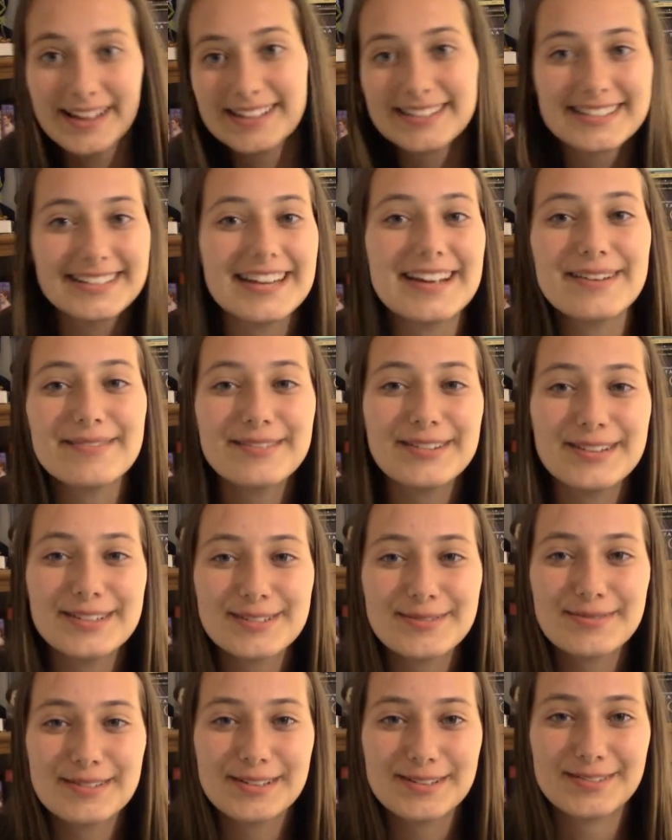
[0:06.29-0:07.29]
Today I'm going
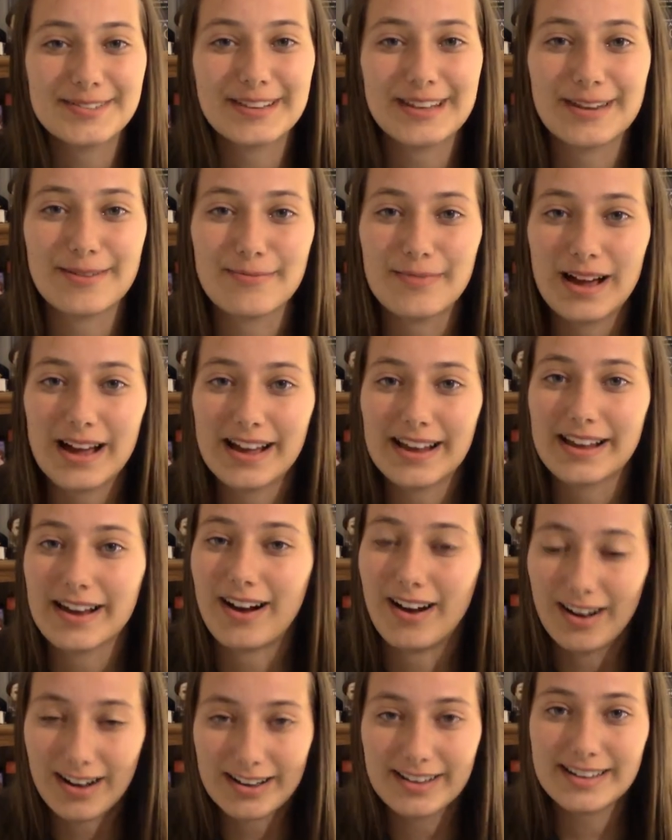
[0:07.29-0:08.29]
to be doing my
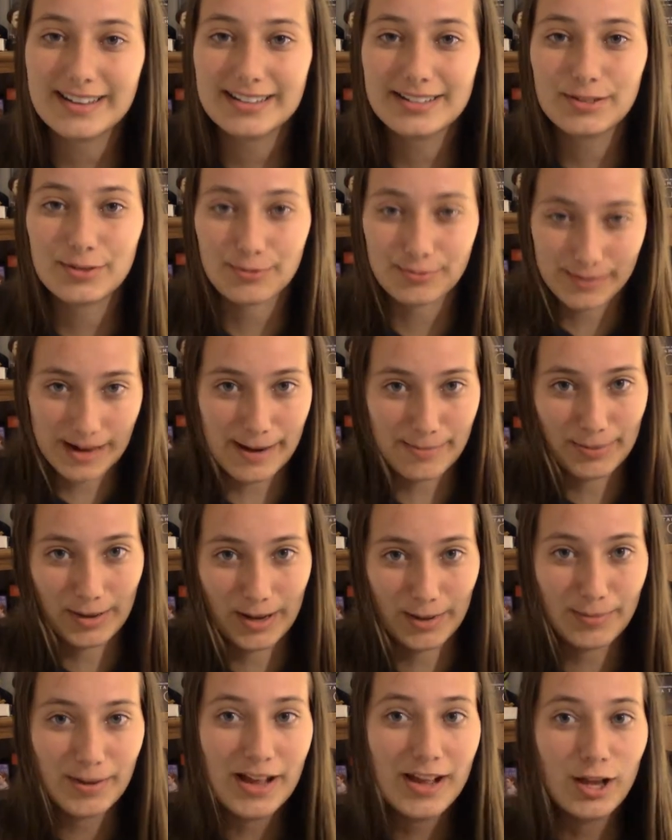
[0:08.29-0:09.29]
August wrap
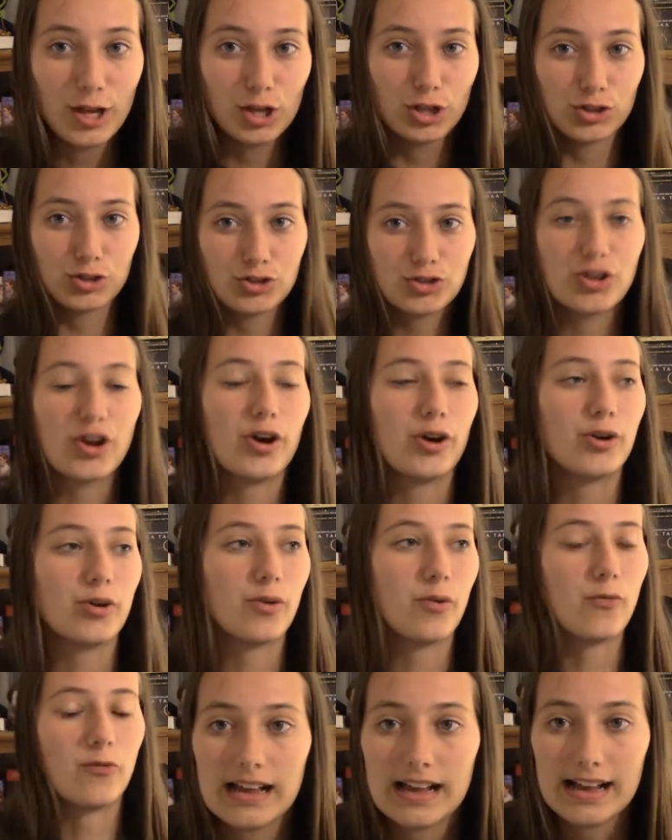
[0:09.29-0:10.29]
up.
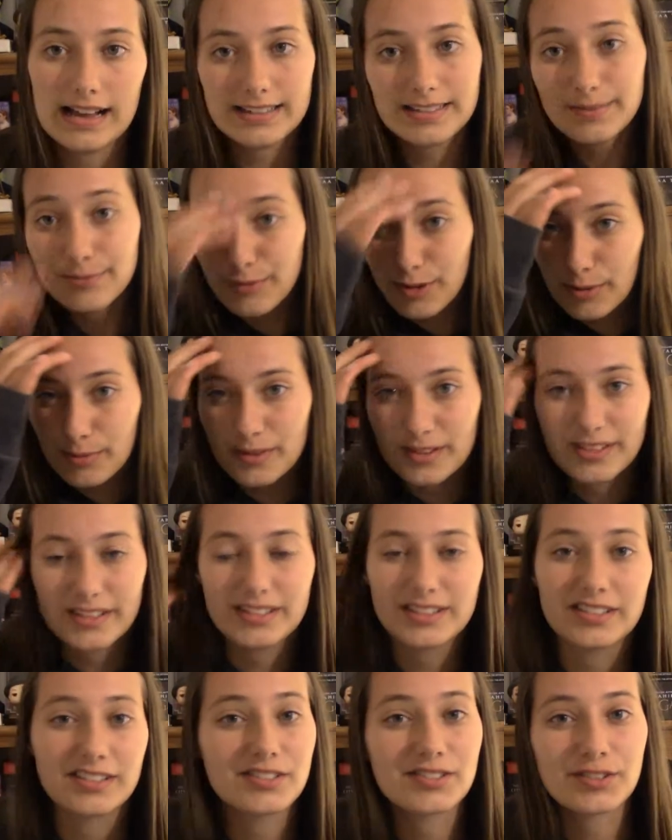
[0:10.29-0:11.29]
So as I'm filming
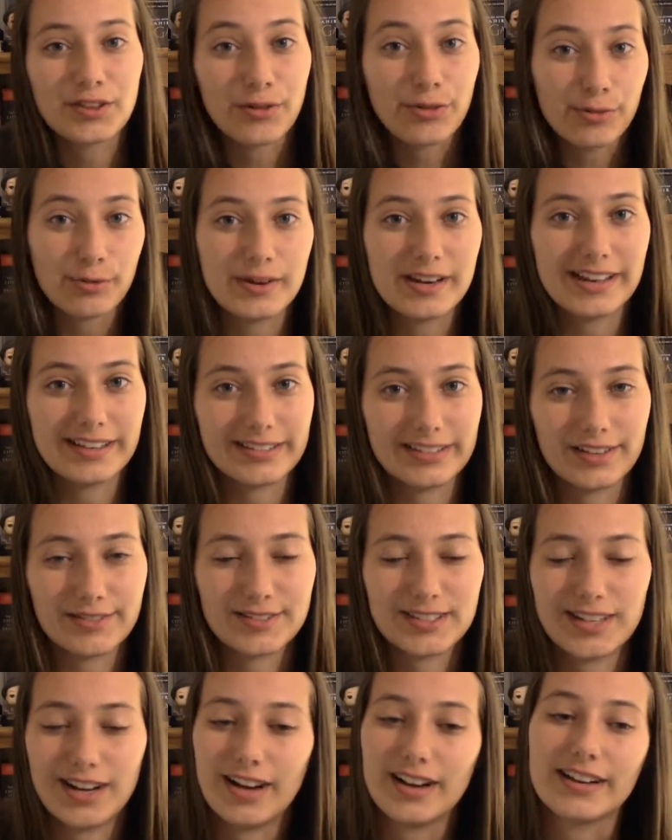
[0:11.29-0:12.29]
this, there's still three days
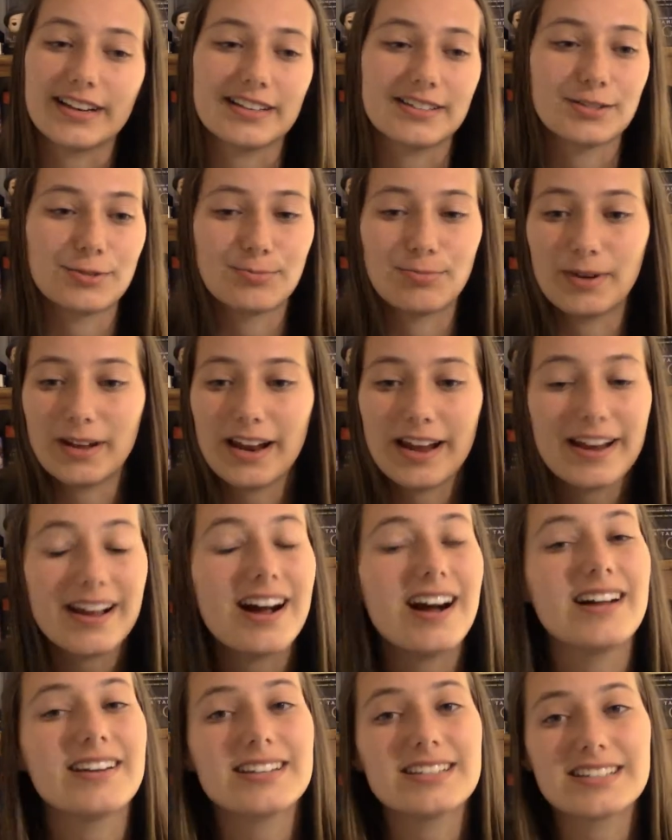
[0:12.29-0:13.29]
left in August, but I
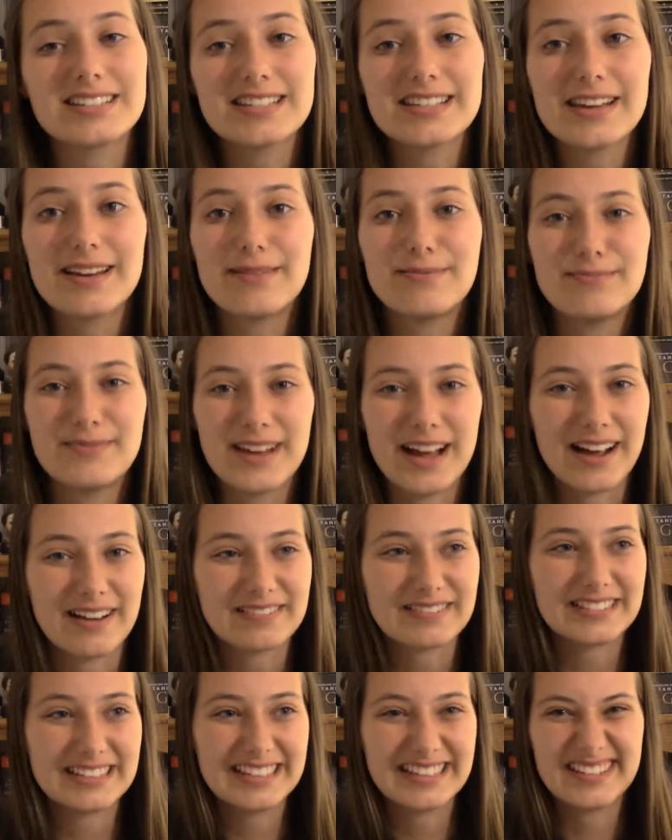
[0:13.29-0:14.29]
honestly am not
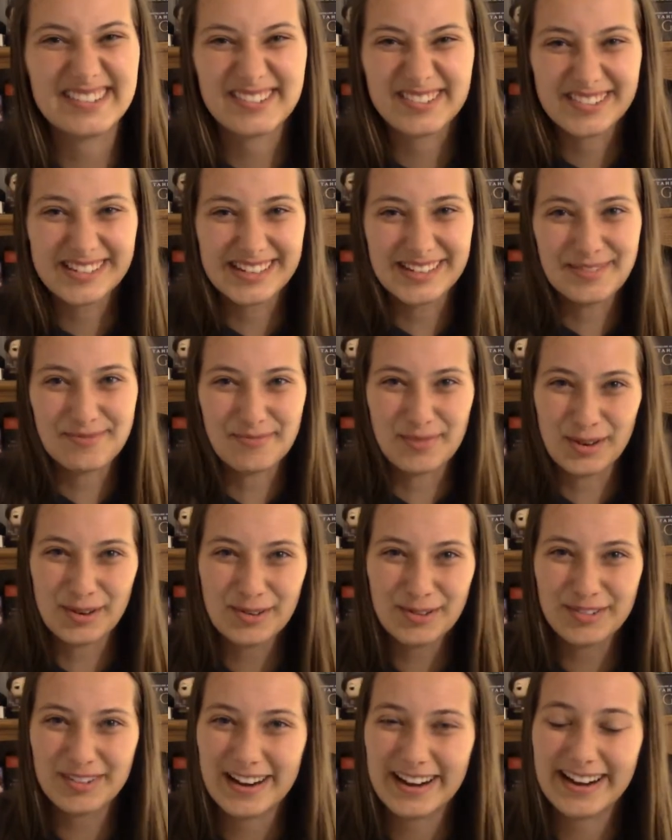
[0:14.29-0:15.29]
really in a reading
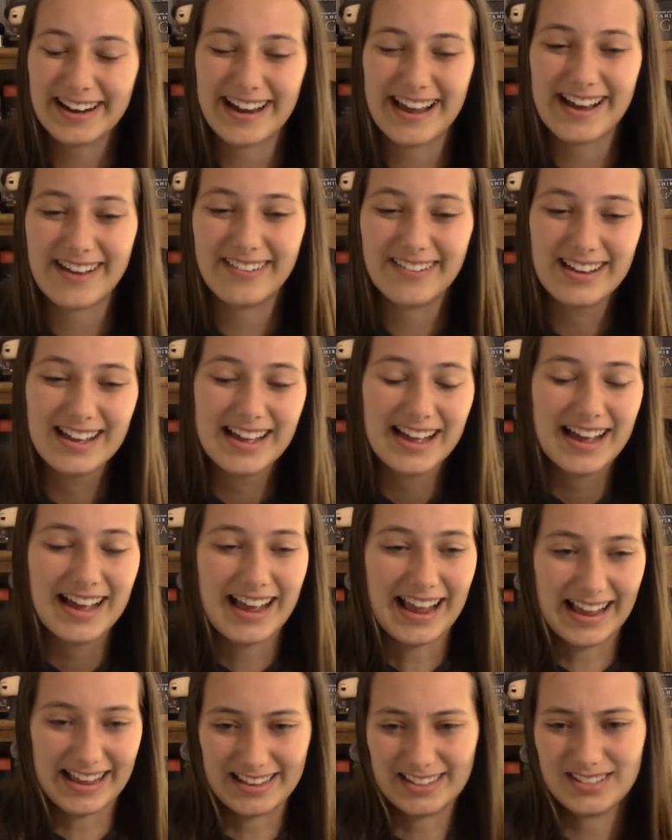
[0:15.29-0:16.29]
mood right now,
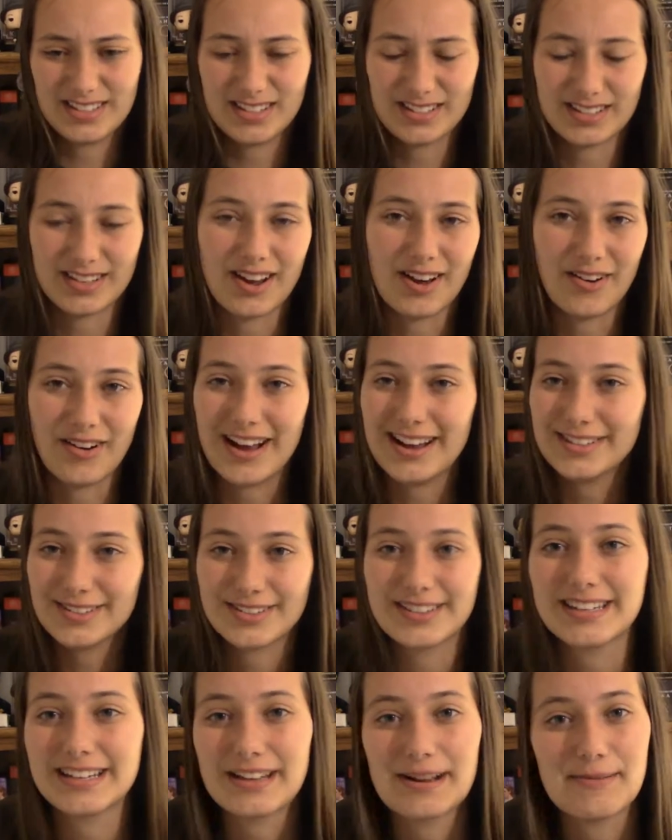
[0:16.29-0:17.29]
and so I
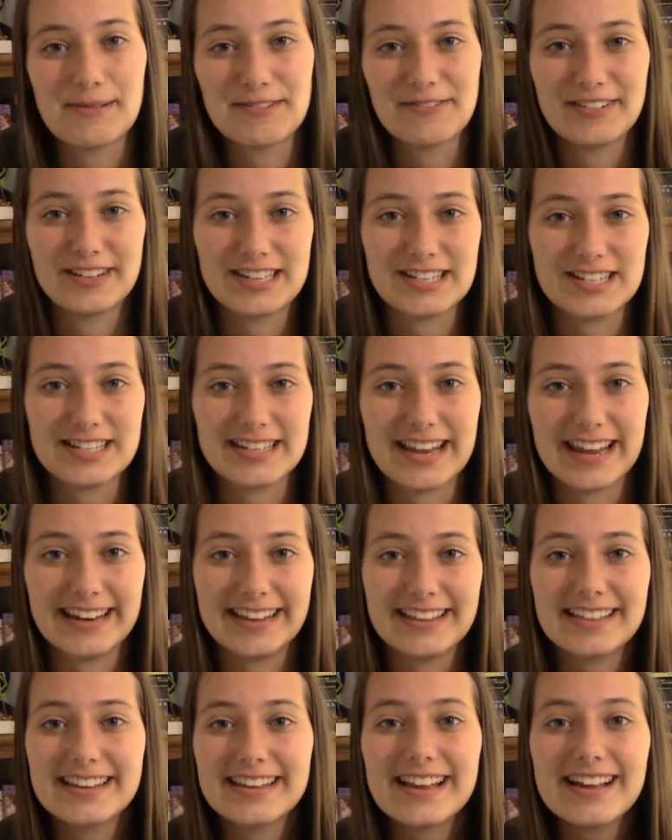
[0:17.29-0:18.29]
don't think I'll be finishing
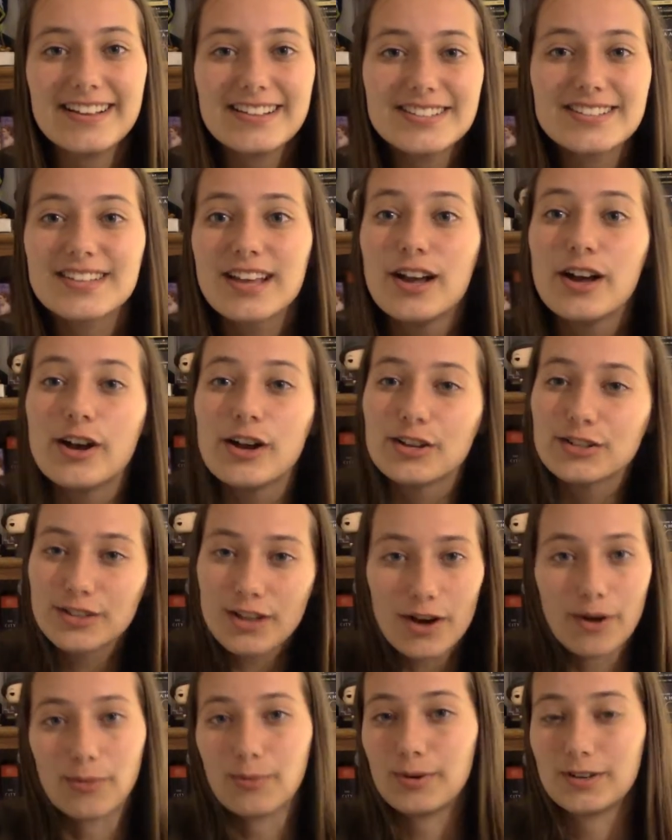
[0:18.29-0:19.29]
anything else.
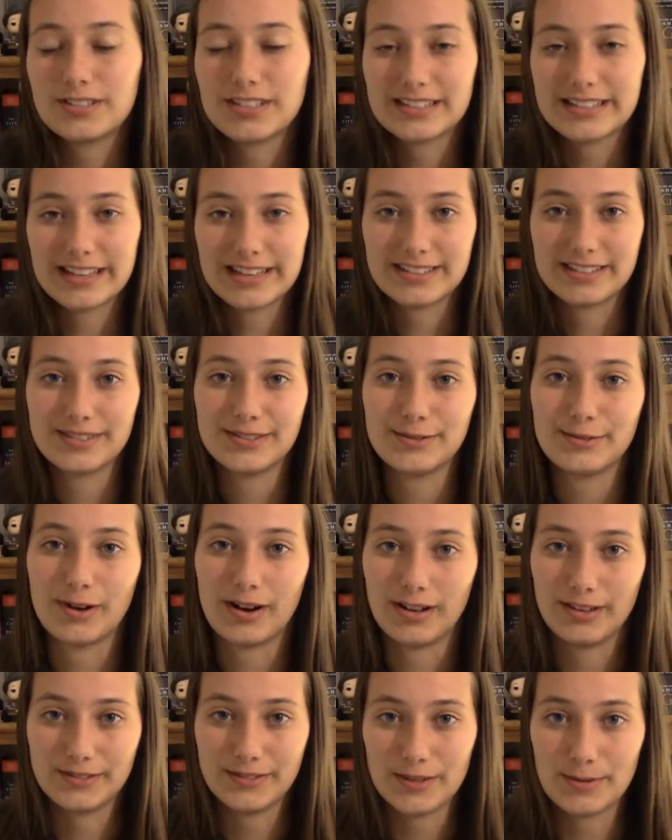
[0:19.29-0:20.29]
So we'll just get to
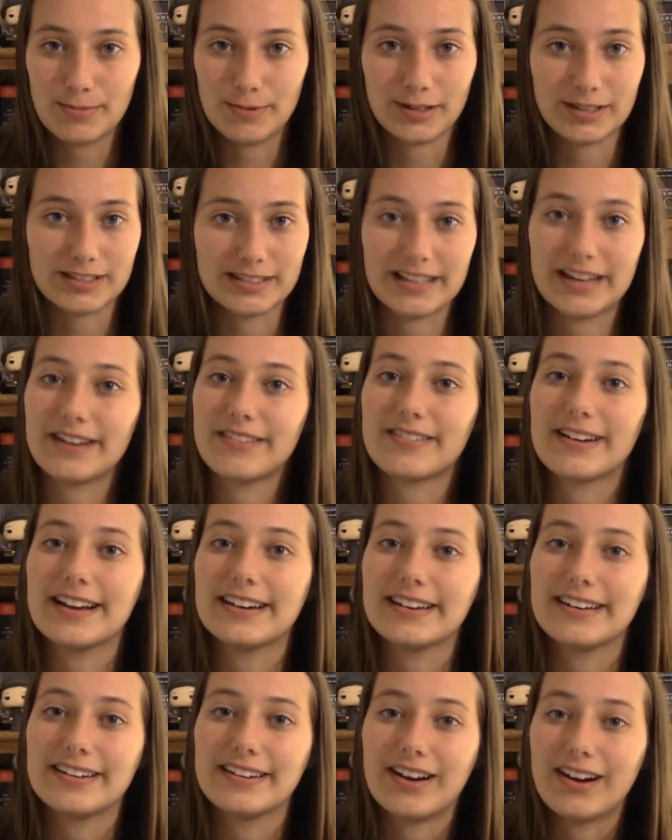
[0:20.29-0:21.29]
all of the books that I read
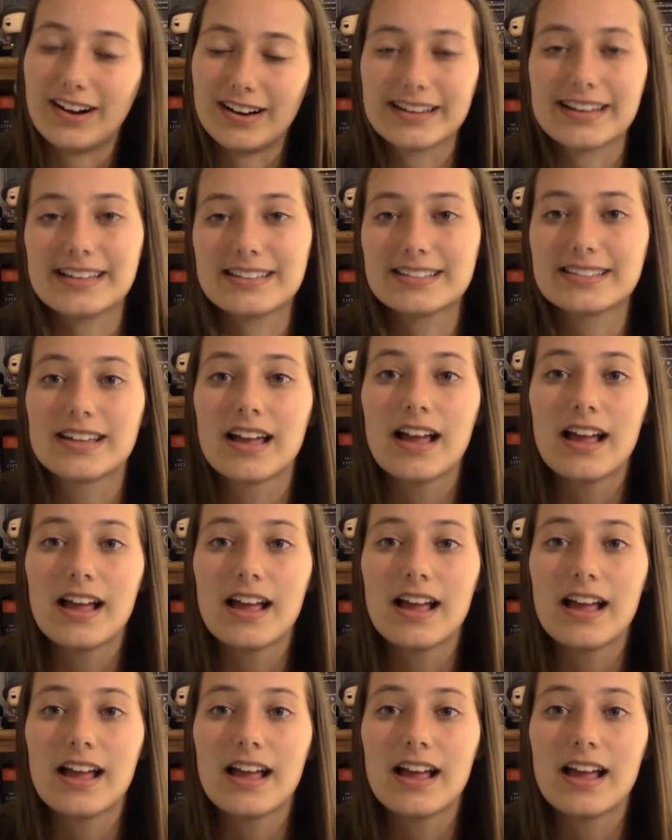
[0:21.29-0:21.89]
in August.